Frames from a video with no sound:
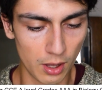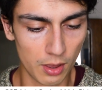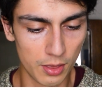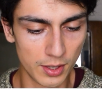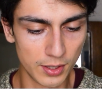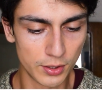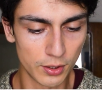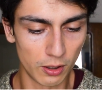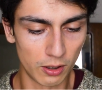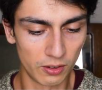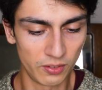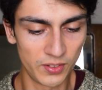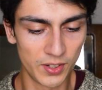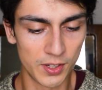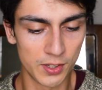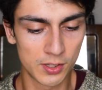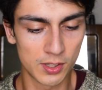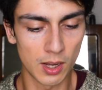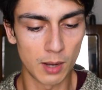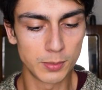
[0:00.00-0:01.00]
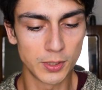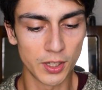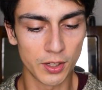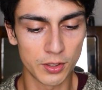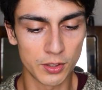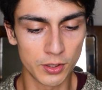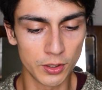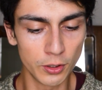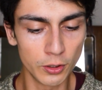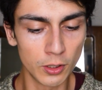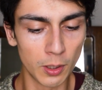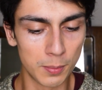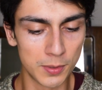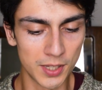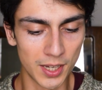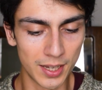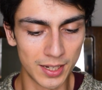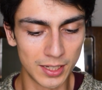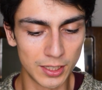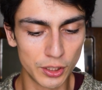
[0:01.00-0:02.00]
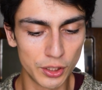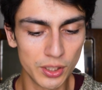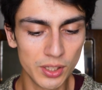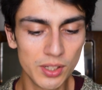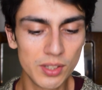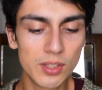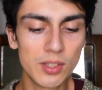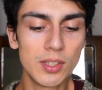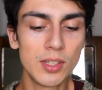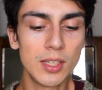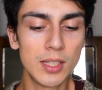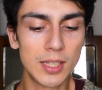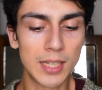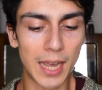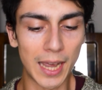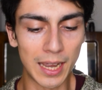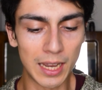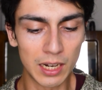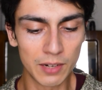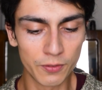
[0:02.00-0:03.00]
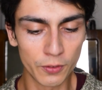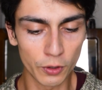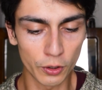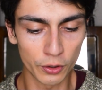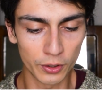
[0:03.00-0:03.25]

This offer is subject to you obtaining GCE A-level